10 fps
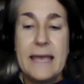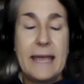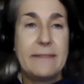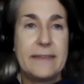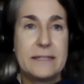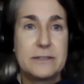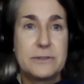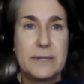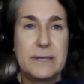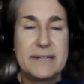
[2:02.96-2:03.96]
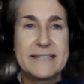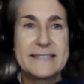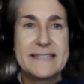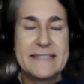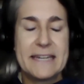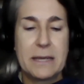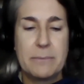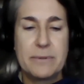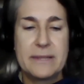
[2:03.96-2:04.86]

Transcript: and then 20 minutes to take up